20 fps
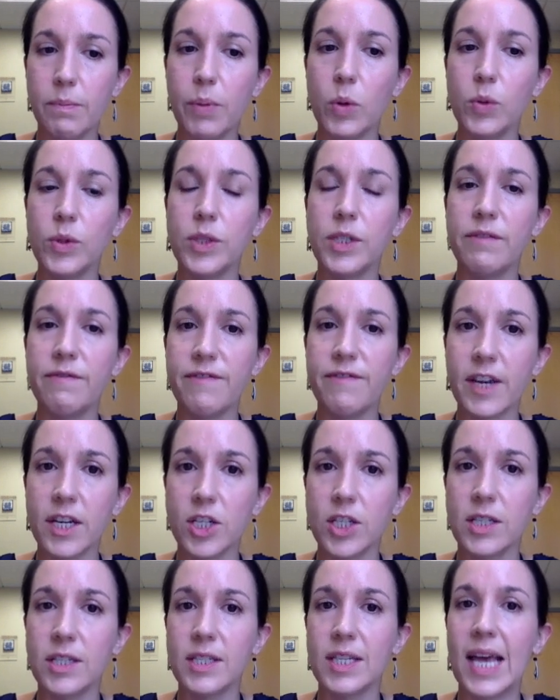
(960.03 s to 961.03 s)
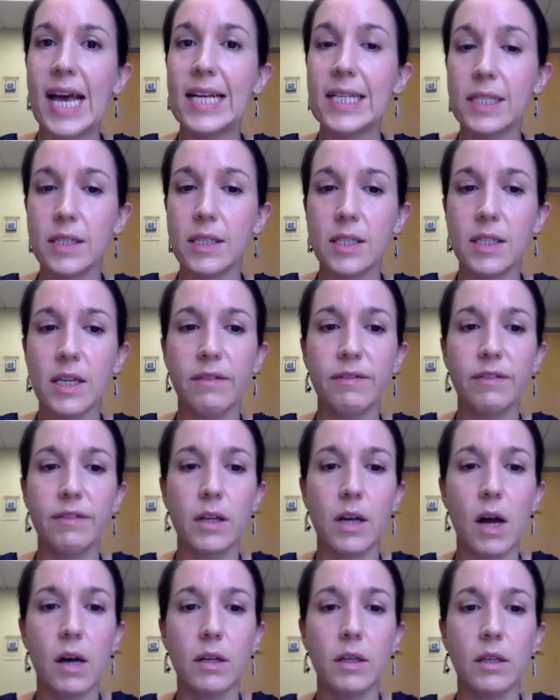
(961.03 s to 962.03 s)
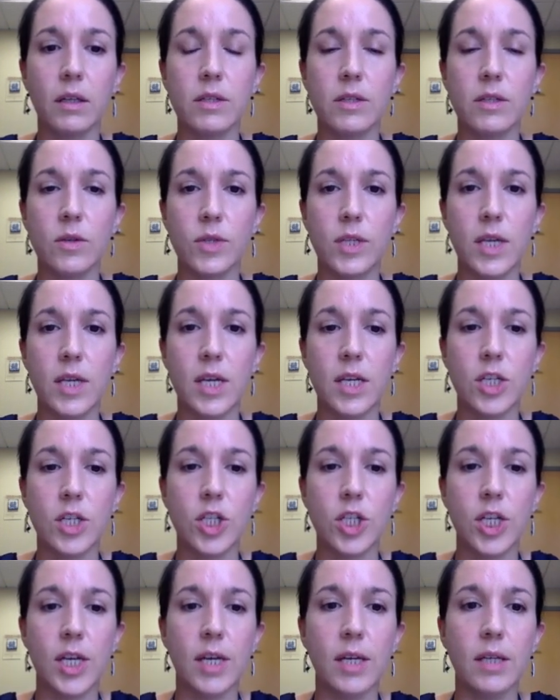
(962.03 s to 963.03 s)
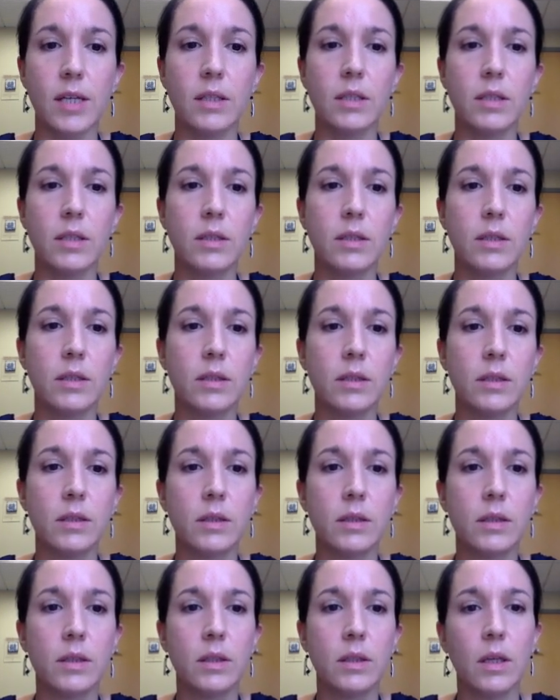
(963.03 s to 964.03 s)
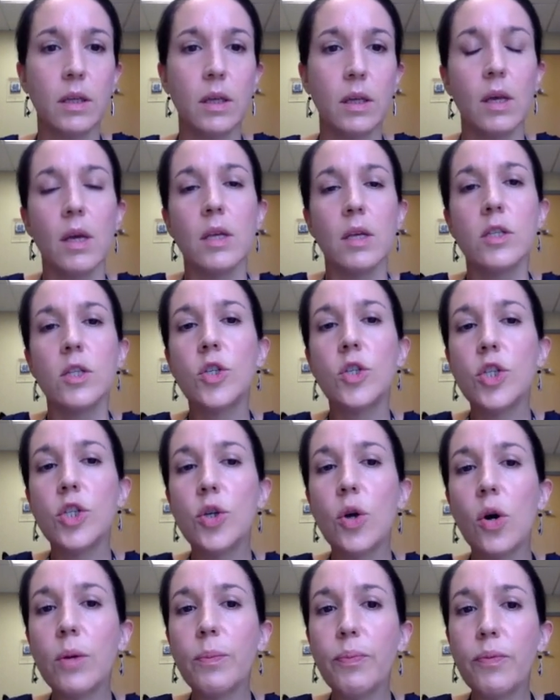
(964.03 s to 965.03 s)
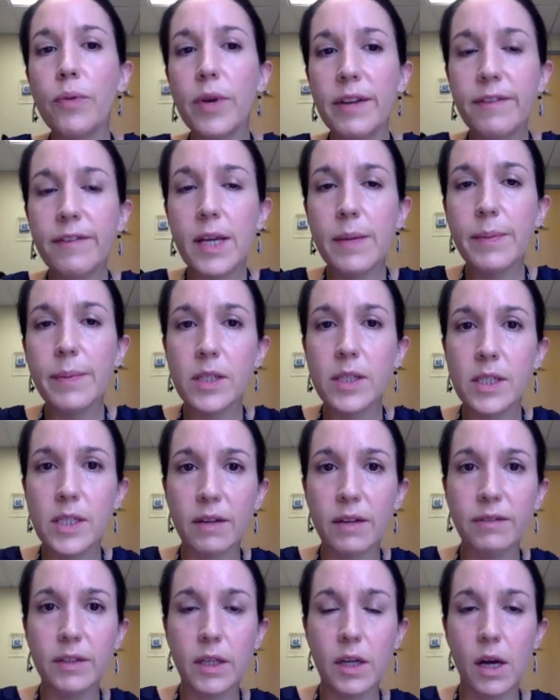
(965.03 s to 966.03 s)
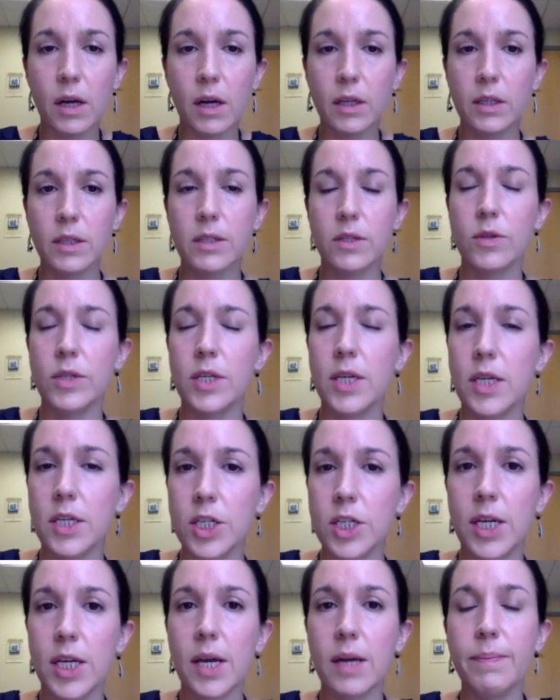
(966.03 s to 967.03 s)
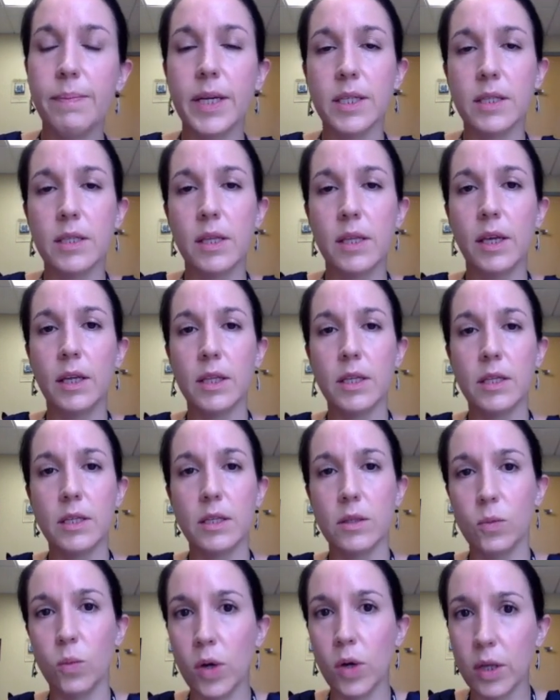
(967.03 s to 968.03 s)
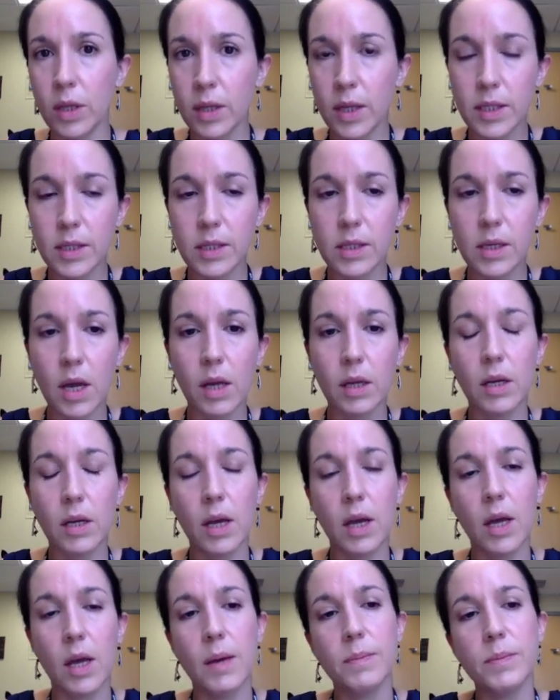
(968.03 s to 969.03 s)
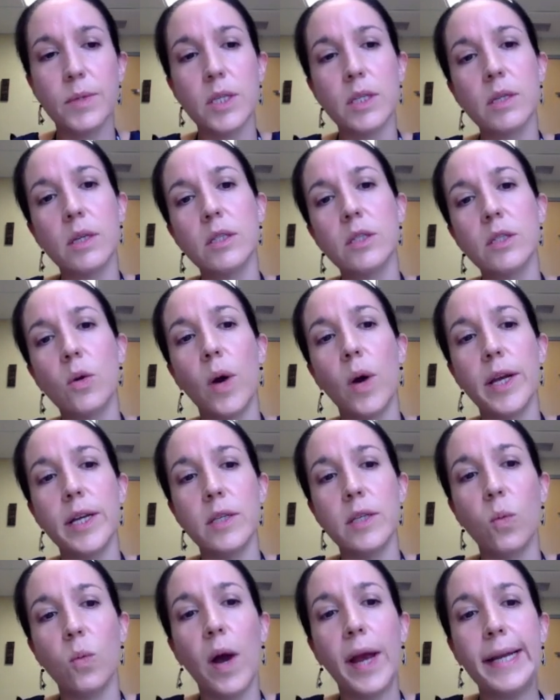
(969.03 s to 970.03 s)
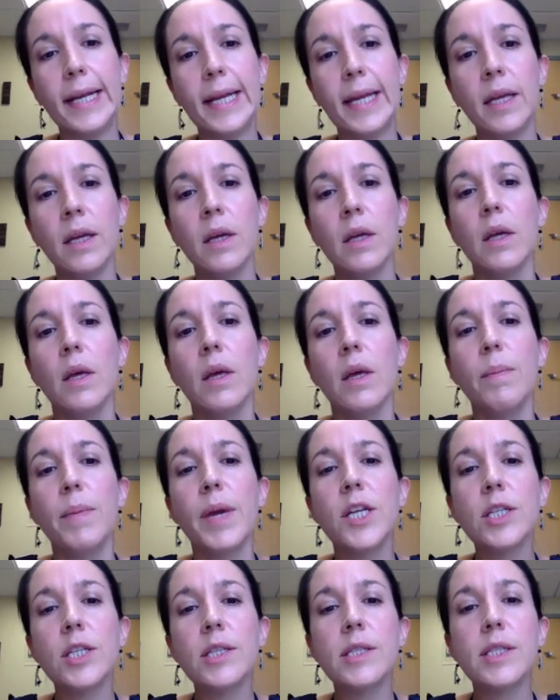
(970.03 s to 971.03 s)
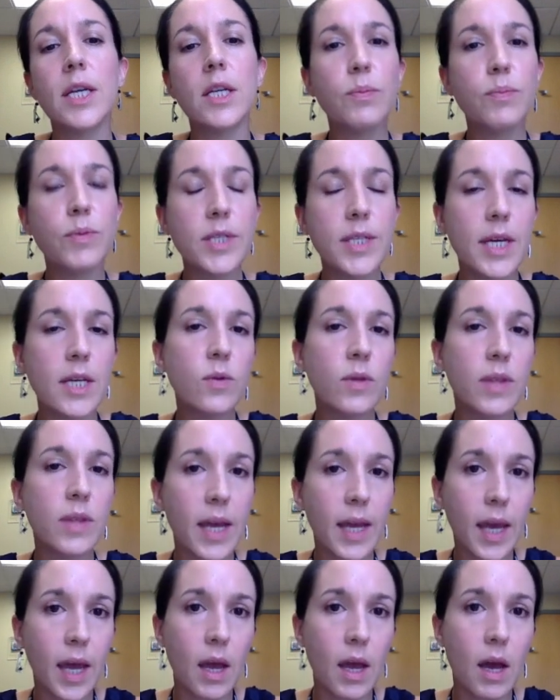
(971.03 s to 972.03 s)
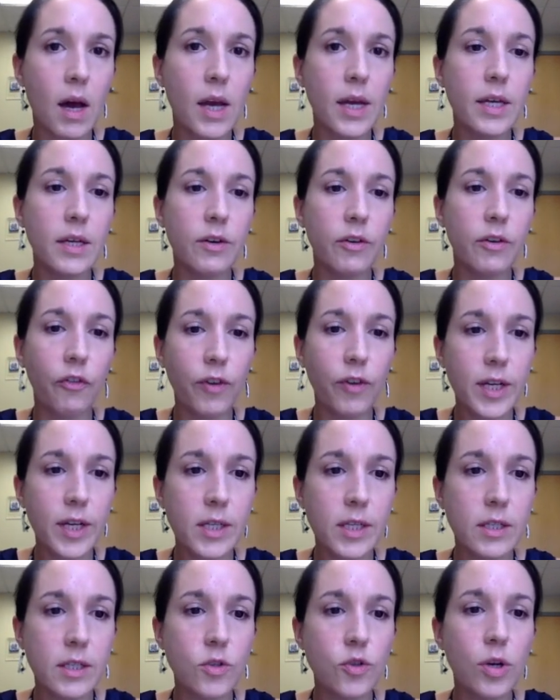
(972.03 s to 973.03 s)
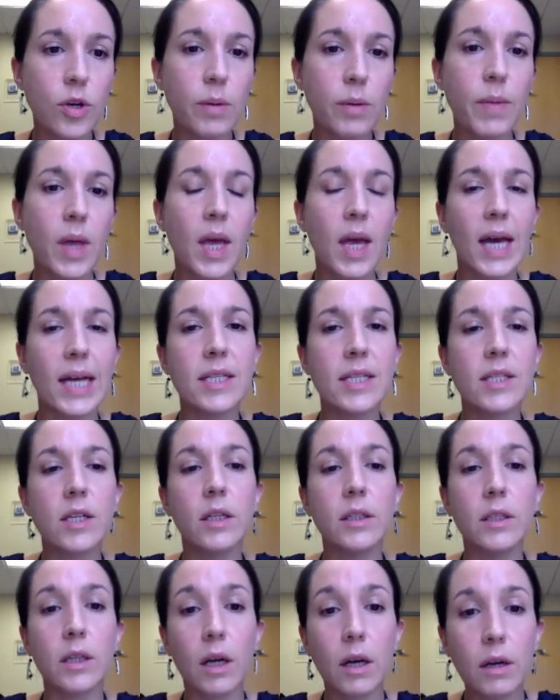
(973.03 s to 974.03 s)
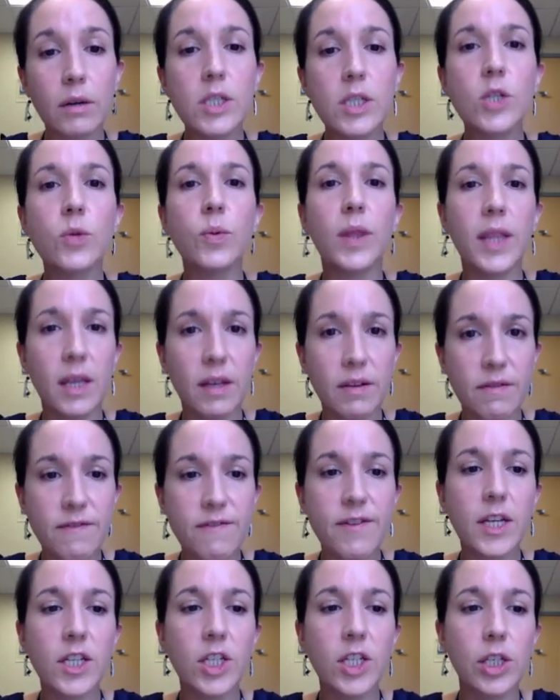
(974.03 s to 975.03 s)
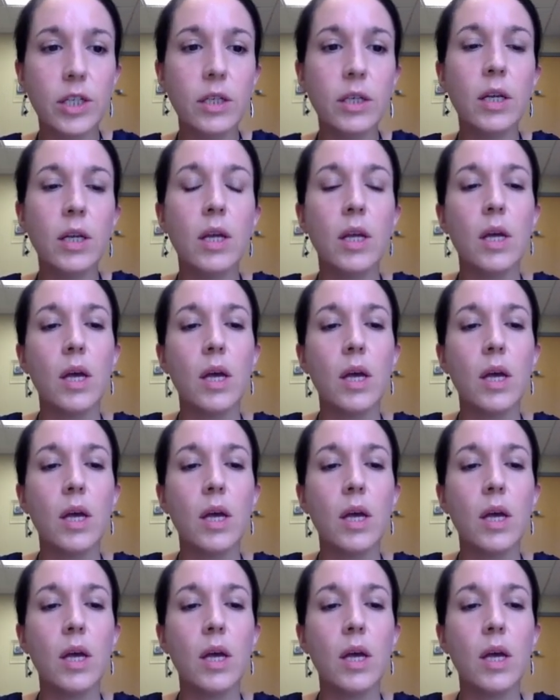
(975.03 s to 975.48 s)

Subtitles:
post-infectious and staphylococcal-associated GN. So to talk briefly about staphylococcal-associated GN, because I think this is one that's not discussed quite as widely, patients tend to present with AKI and nephritic syndrome, and it's concurrent with the infection,